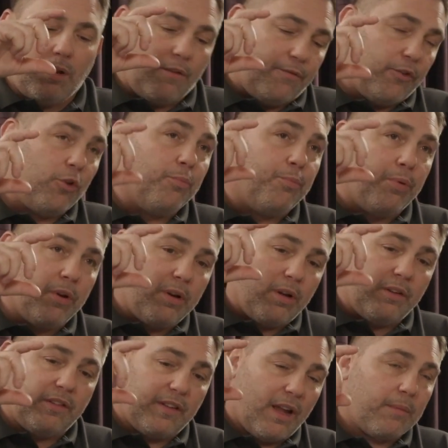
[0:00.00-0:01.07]
if you put
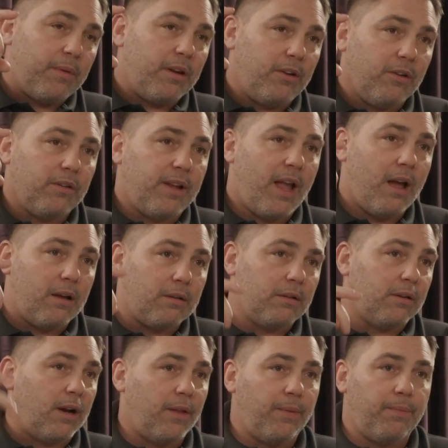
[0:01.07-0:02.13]
a segment in your
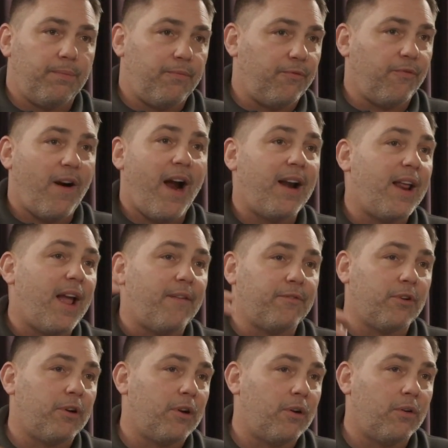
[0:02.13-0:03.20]
calendar on Friday
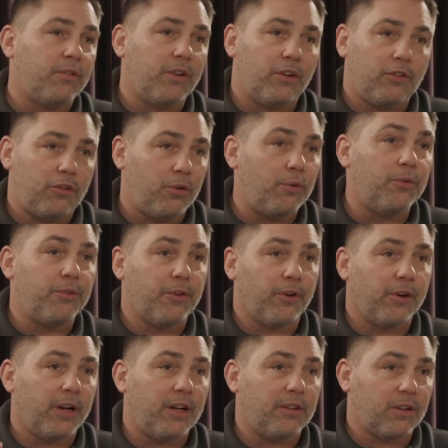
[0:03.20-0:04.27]
afternoons at
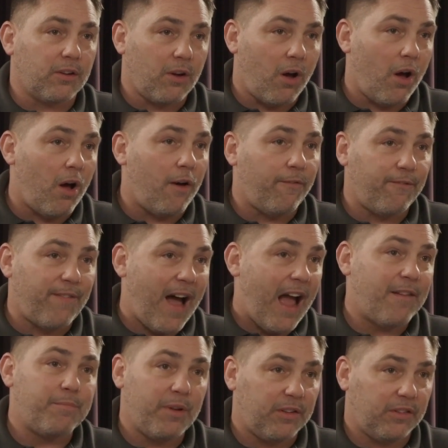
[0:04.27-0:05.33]
2:30 to call
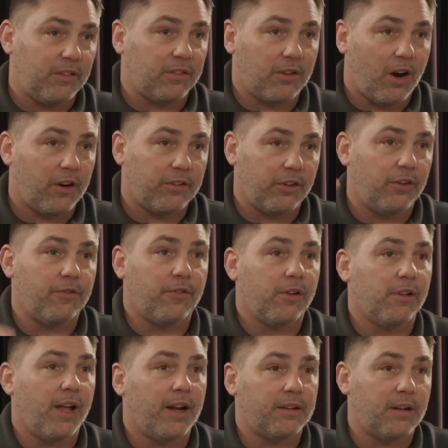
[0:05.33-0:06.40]
5 business cards that you've
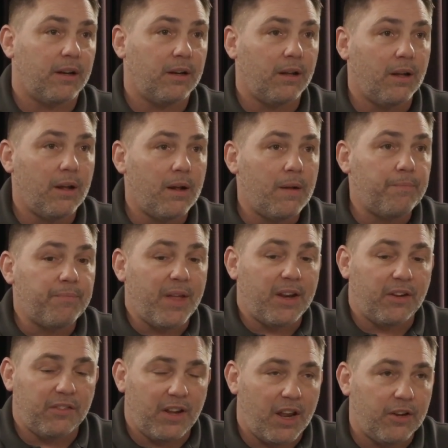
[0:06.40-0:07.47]
collected,
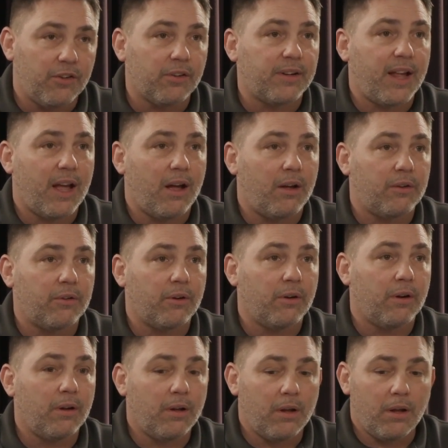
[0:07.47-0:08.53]
and it's in your
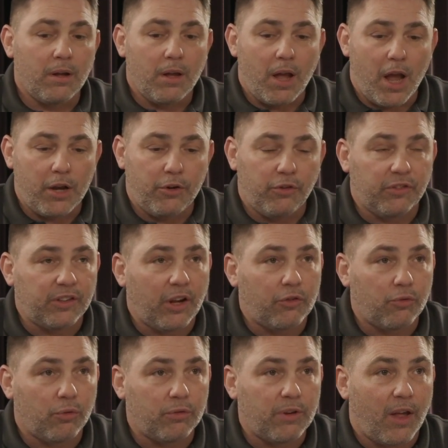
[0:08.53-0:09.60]
calendar, and you
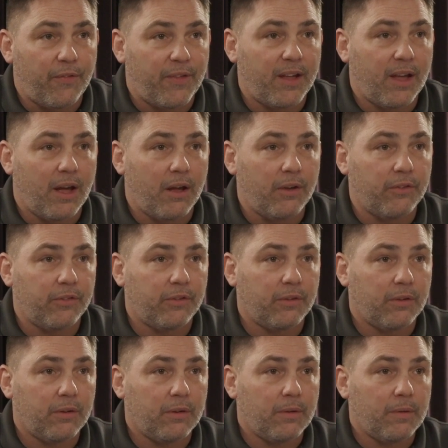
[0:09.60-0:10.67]
schedule nothing else,